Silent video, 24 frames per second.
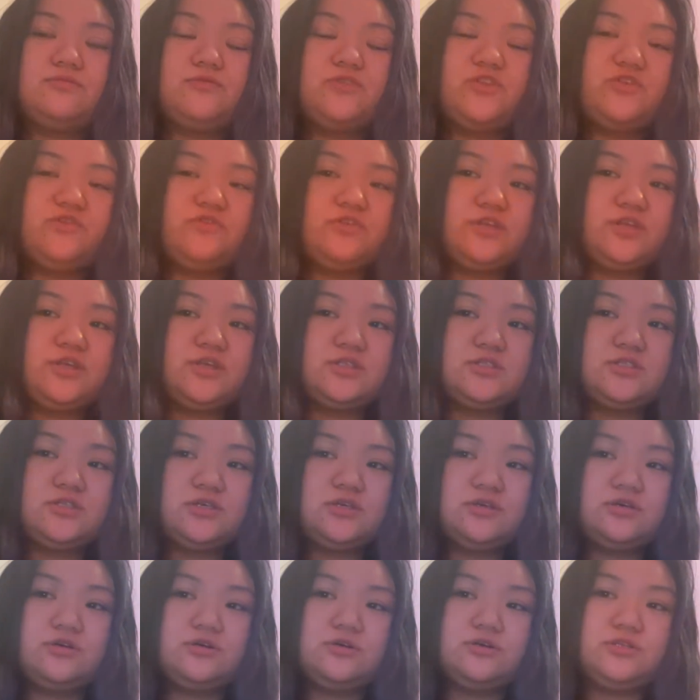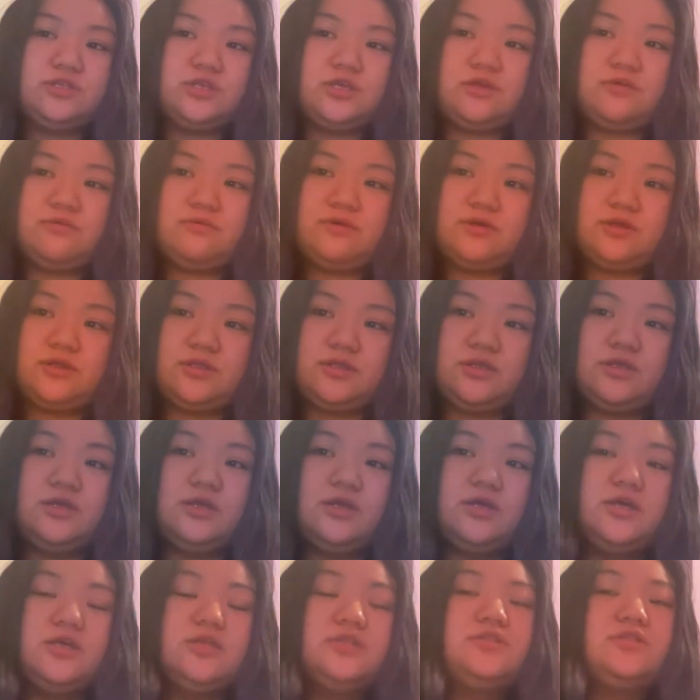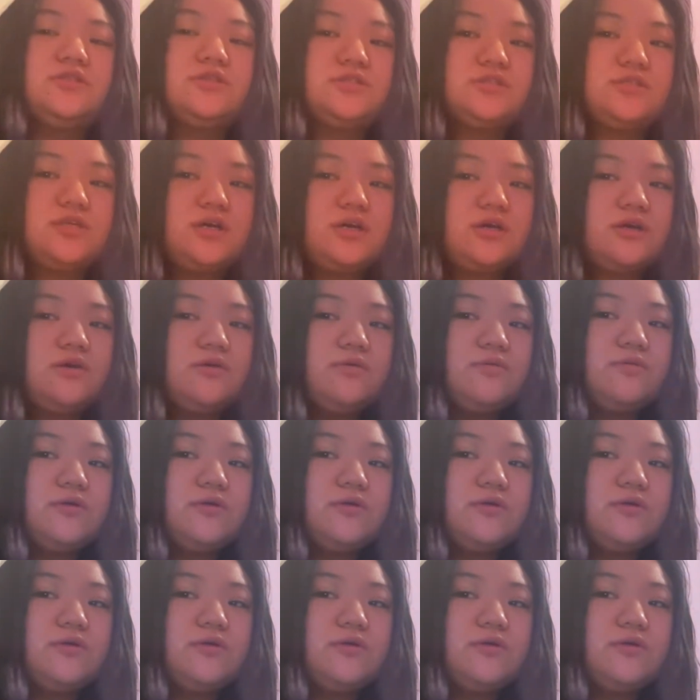Vanessa or David. So Zaka